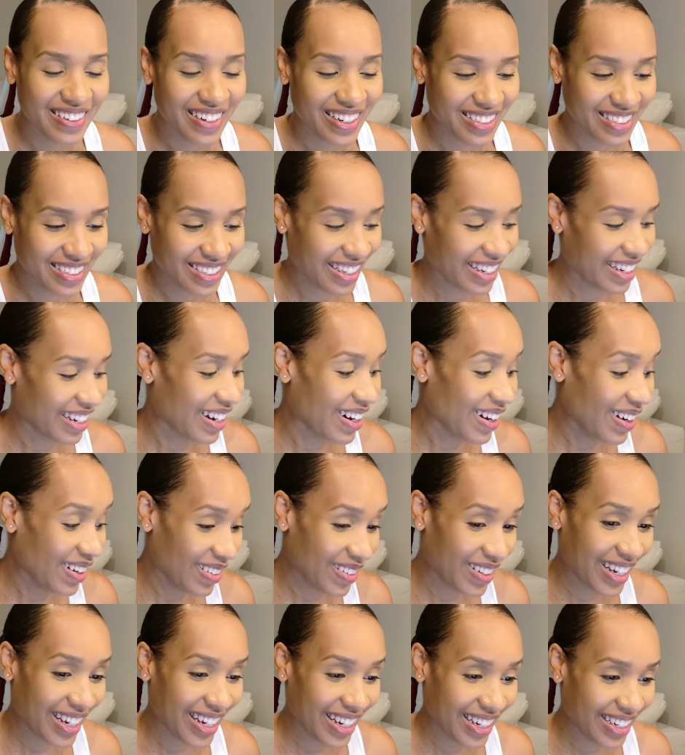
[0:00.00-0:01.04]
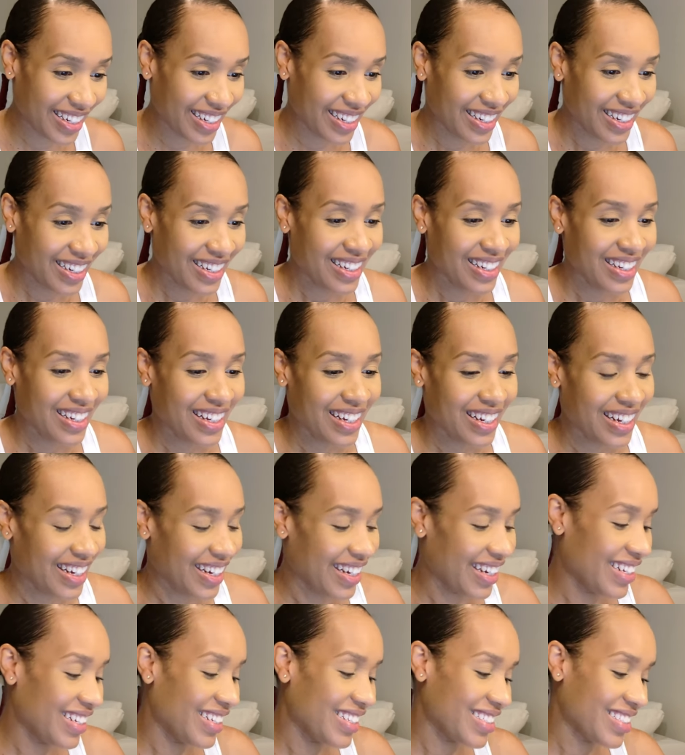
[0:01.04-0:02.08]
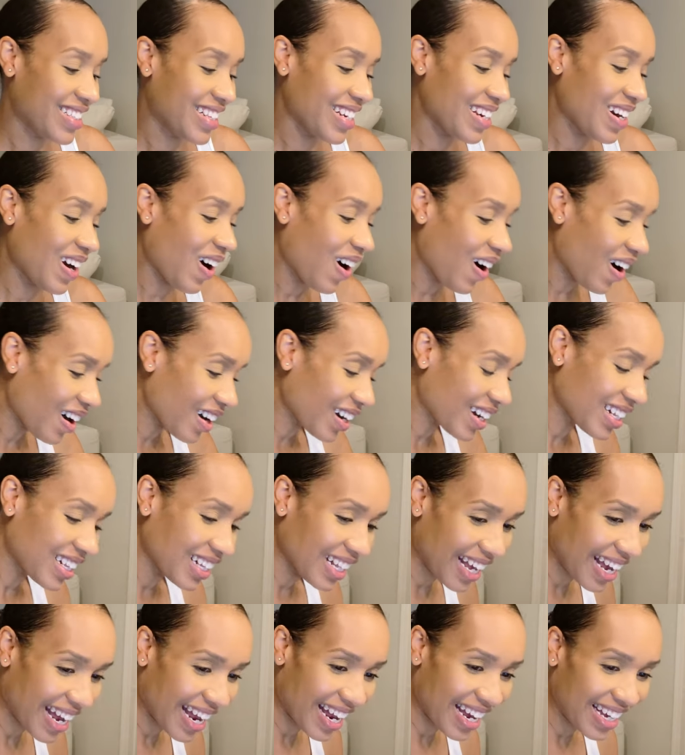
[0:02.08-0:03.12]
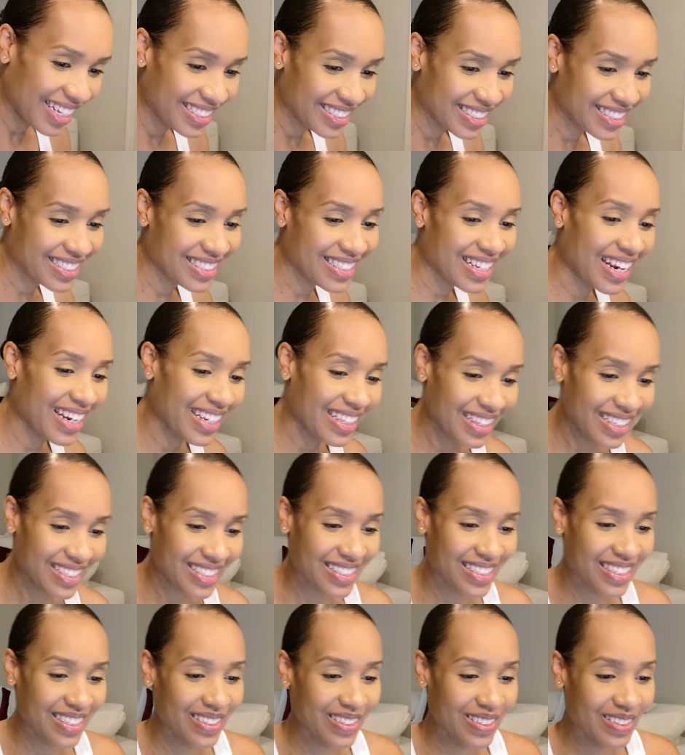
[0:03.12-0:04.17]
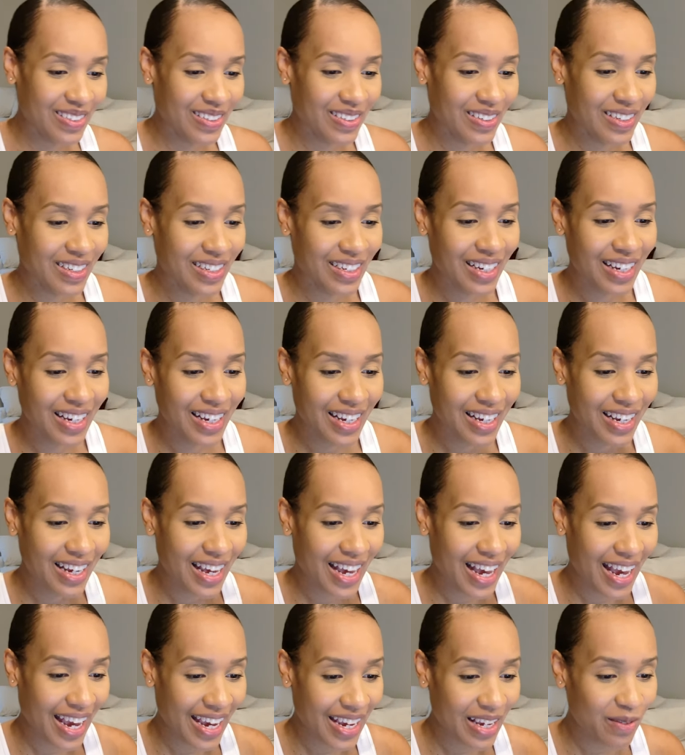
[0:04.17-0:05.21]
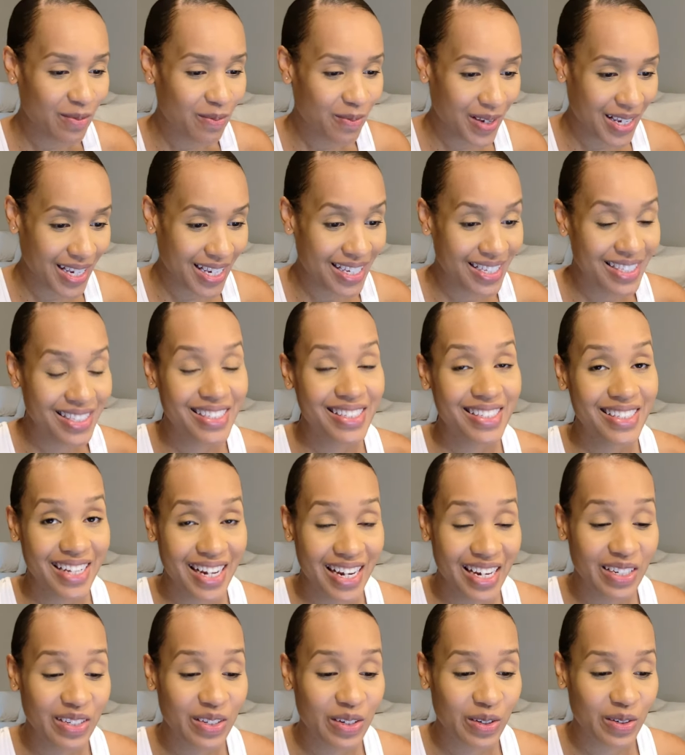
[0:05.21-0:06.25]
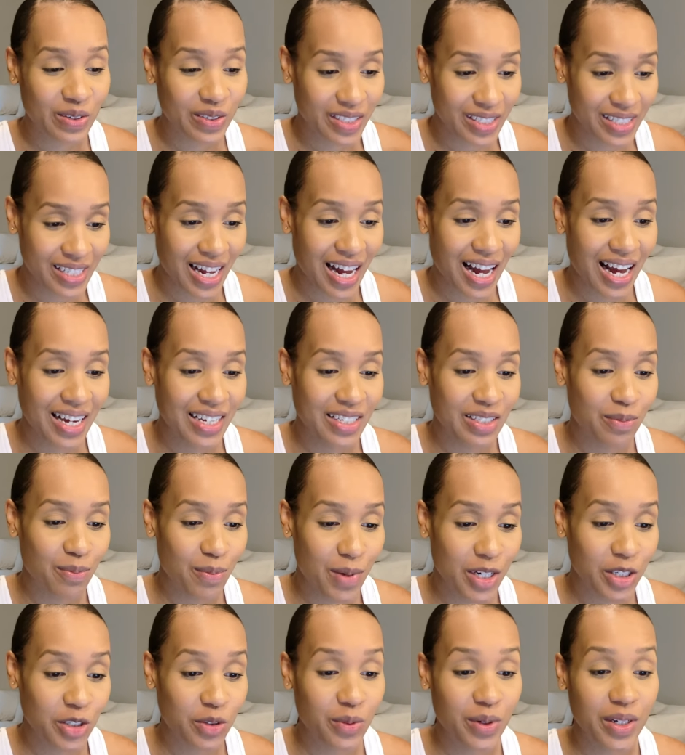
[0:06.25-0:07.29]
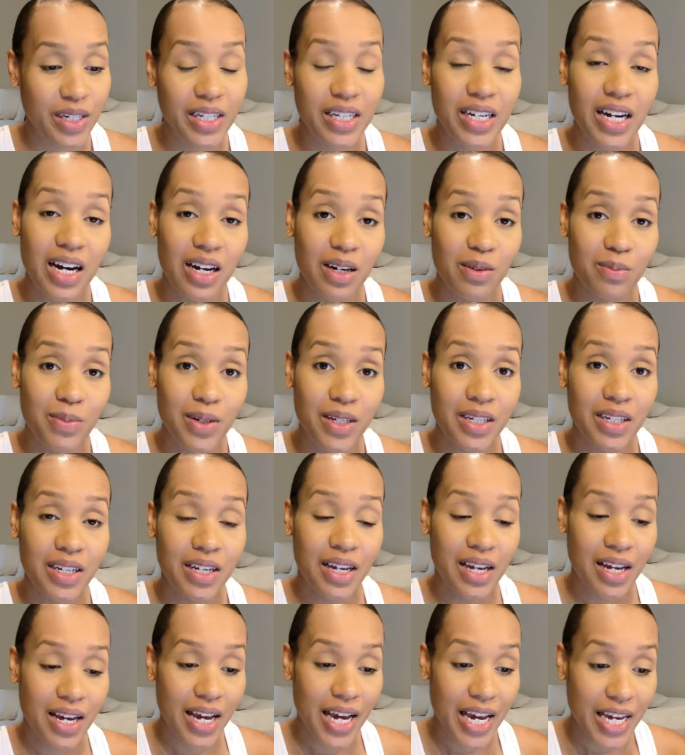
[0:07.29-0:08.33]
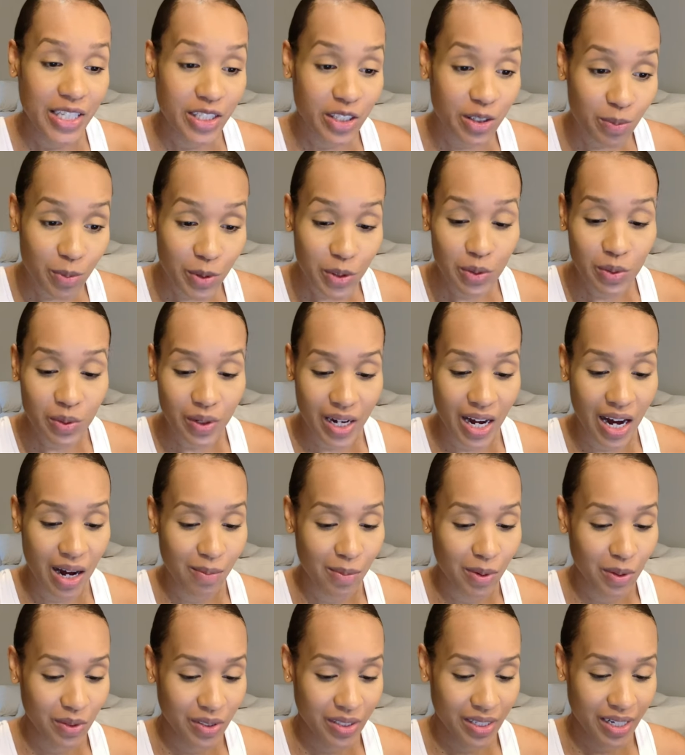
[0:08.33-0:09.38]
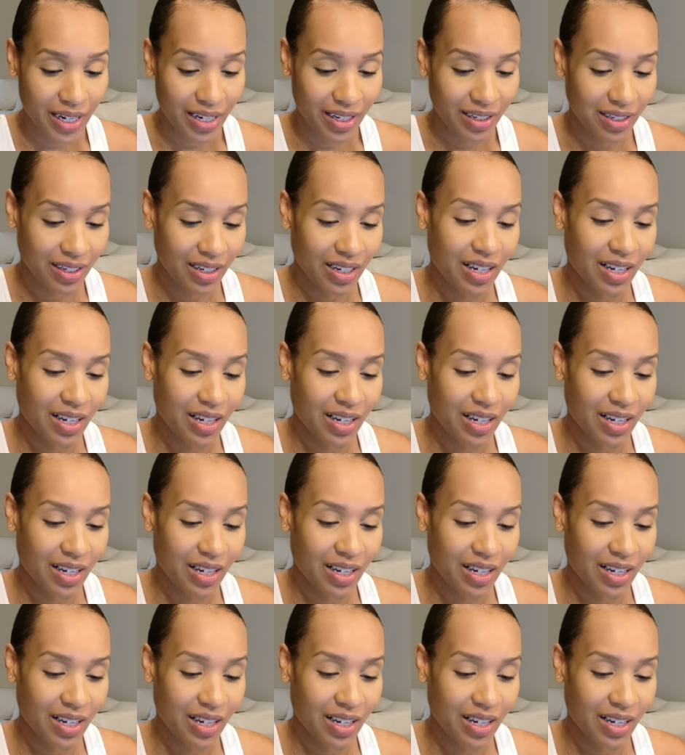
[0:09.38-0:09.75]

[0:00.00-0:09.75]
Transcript: you guys are like, okay, it is the all clad stainless steel eight piece standard size measuring cup and spoon combo set.